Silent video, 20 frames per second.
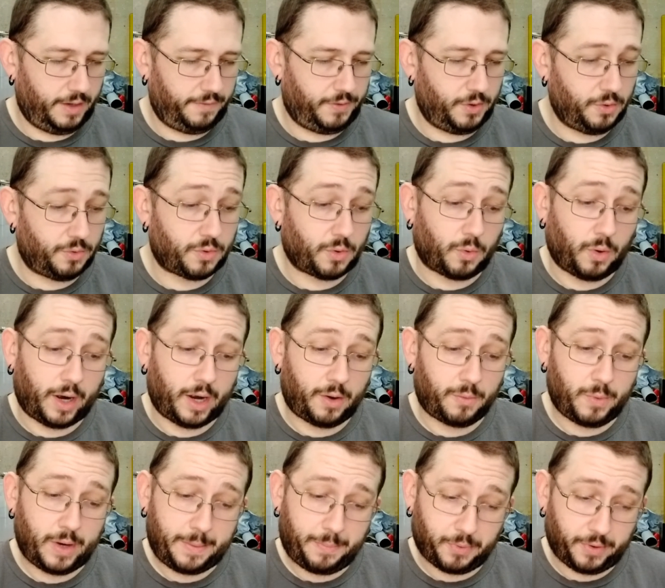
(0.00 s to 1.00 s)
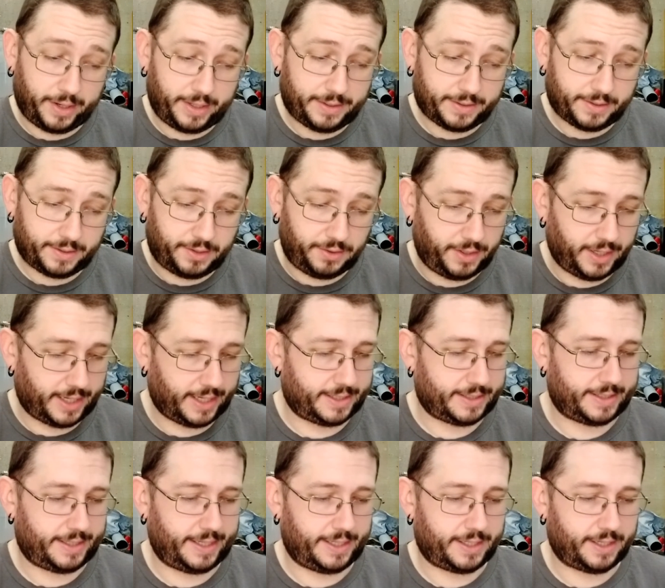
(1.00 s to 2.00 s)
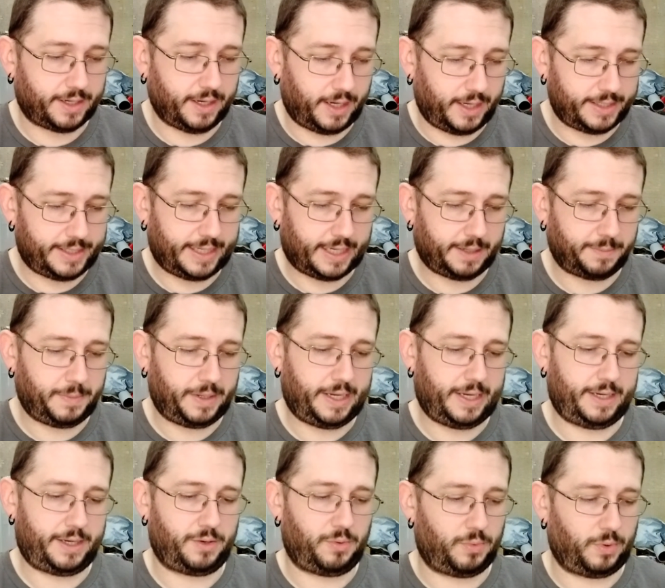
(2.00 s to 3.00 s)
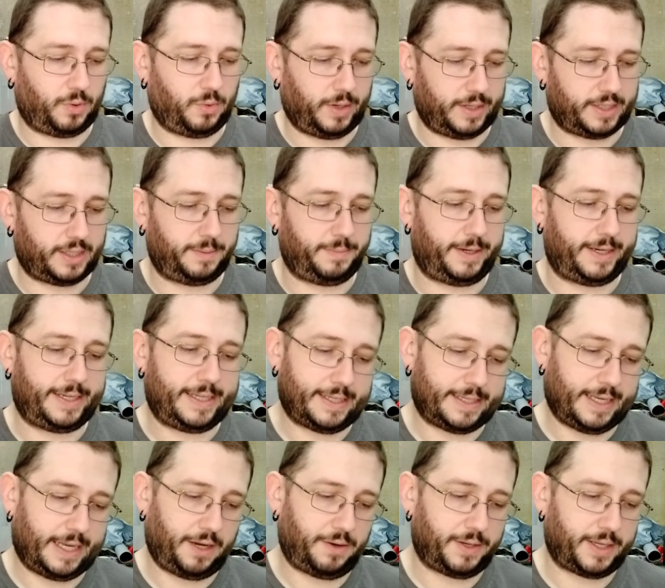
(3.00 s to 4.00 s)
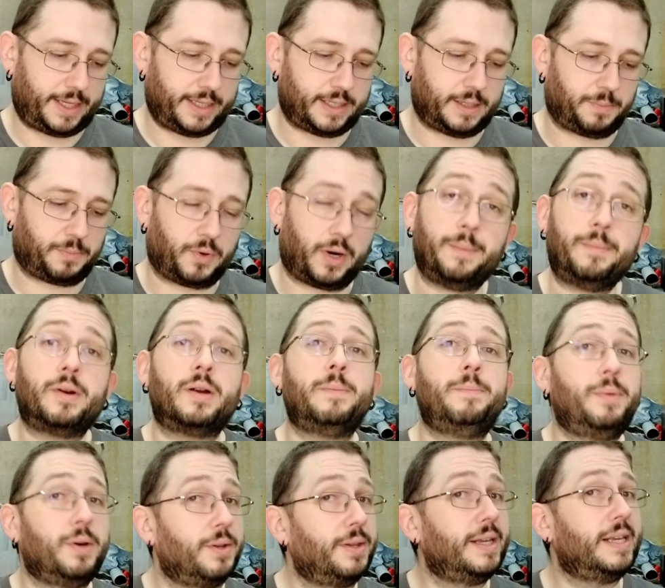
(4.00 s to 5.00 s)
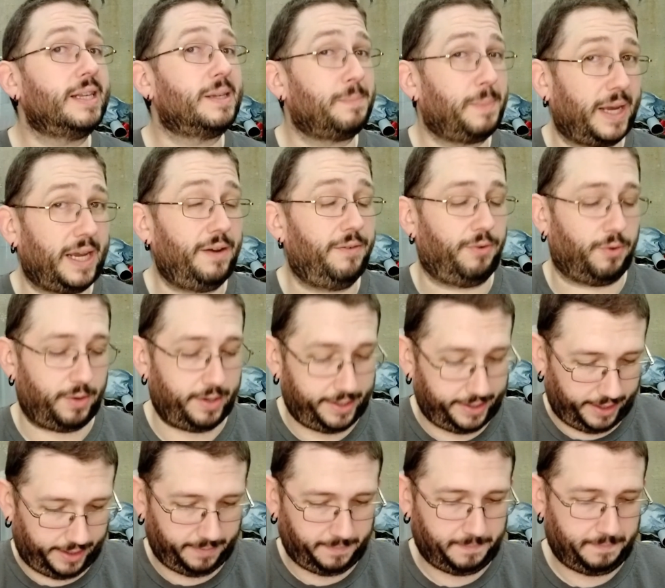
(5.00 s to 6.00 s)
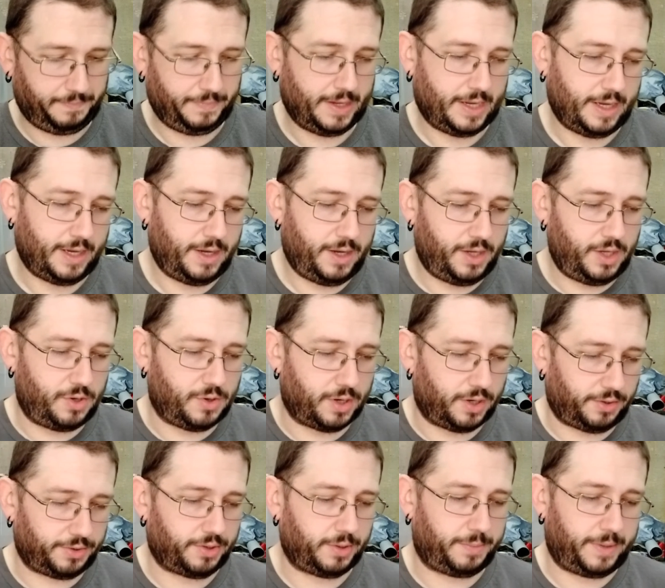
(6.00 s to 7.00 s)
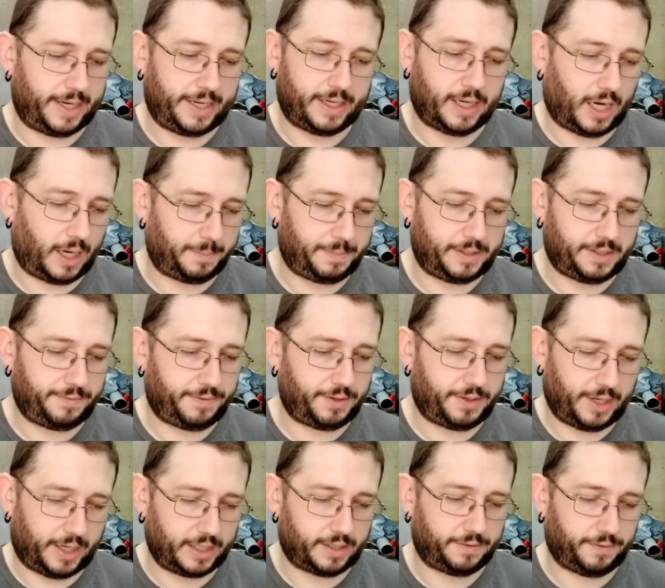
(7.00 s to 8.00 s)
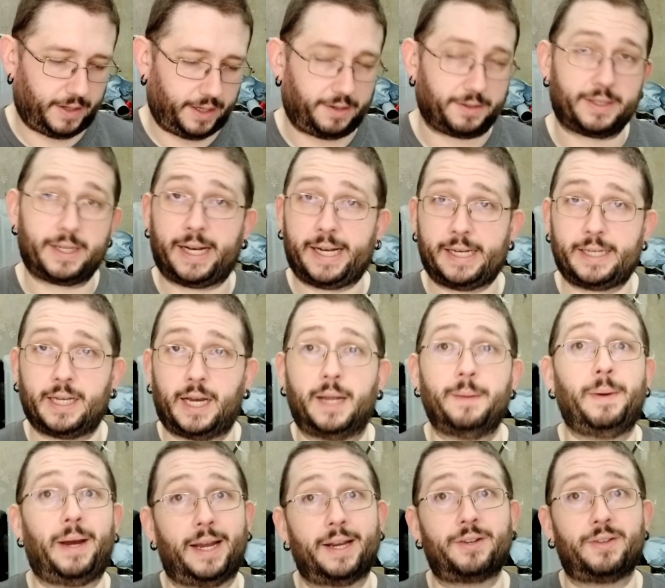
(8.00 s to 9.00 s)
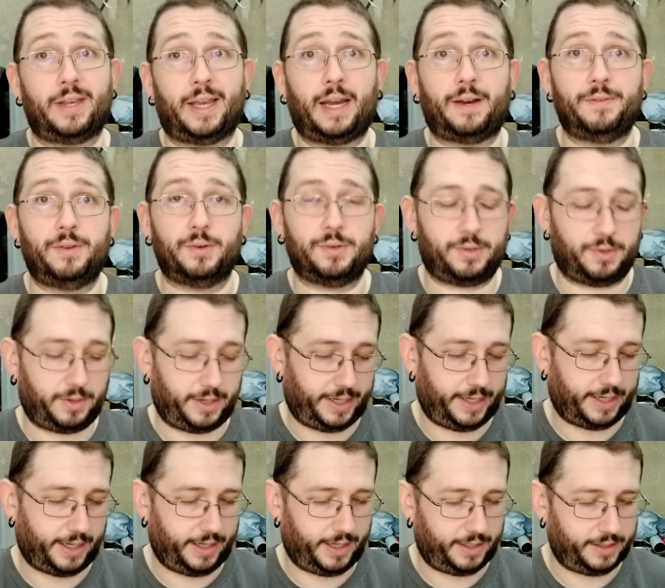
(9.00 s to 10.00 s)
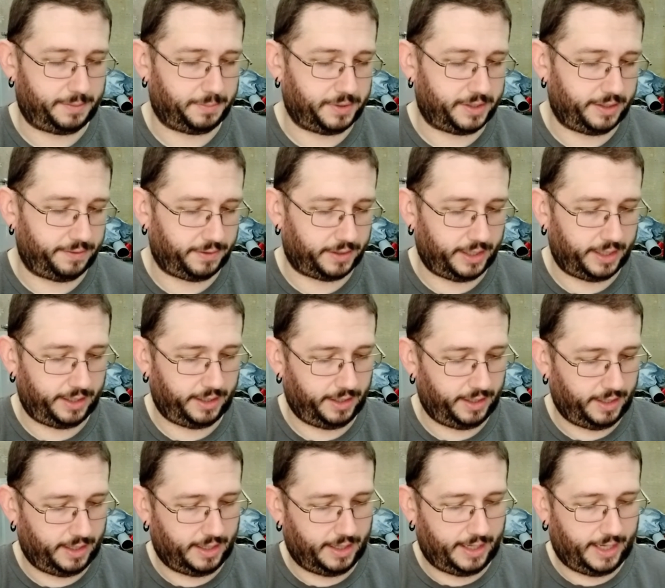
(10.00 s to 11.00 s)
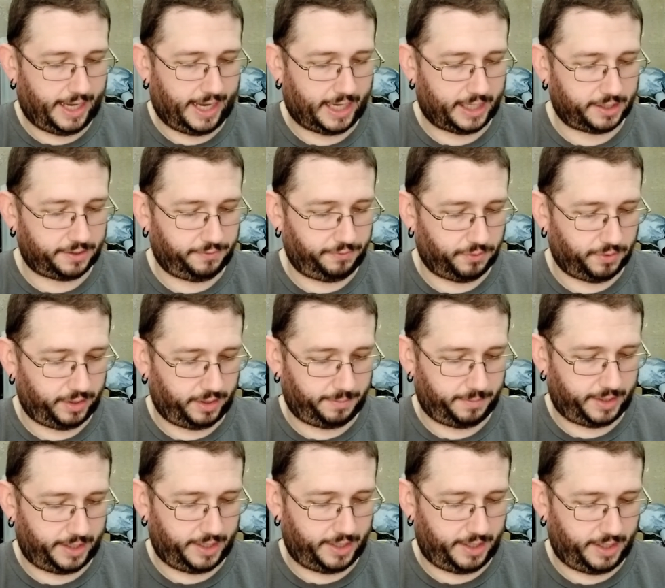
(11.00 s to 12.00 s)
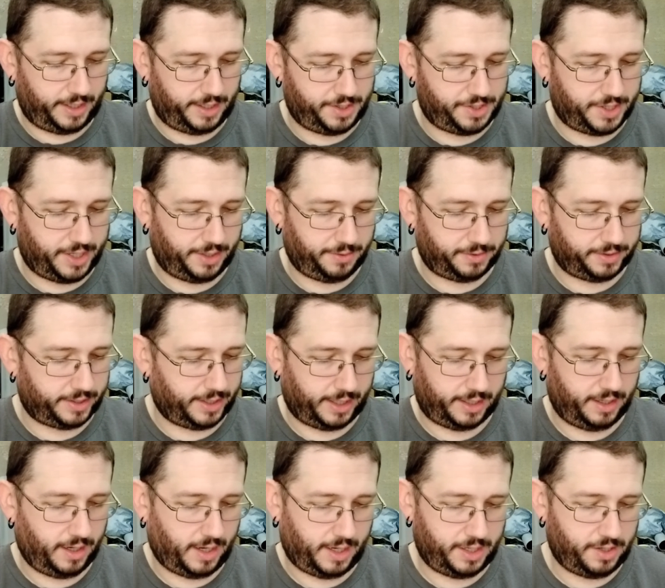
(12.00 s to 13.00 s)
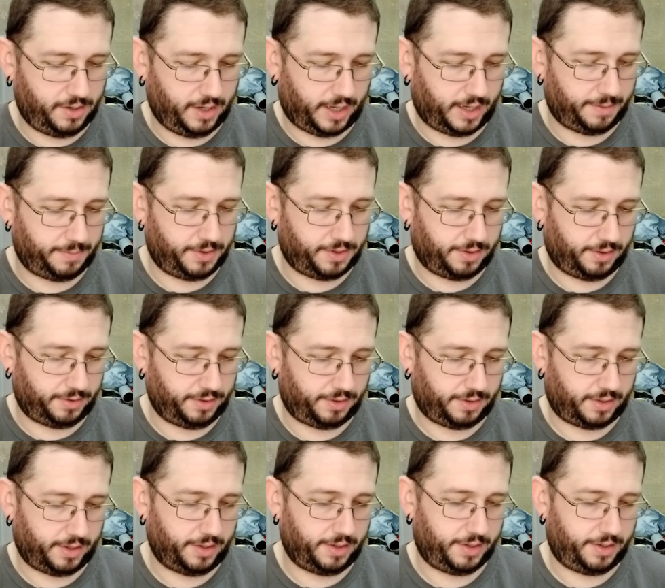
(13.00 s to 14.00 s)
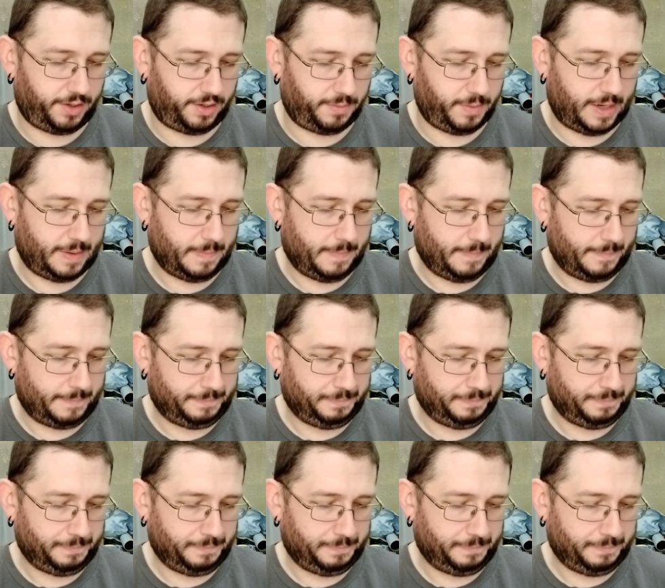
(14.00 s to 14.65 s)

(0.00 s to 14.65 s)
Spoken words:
If you would require reprints, do not hesitate to contact me to request a discount, as the primary building is paid for and done. You can also obtain copies of your dice files at any time. I actually have those already. I specifically asked for them, and Jay was like, nah, you got them. You're good, homie.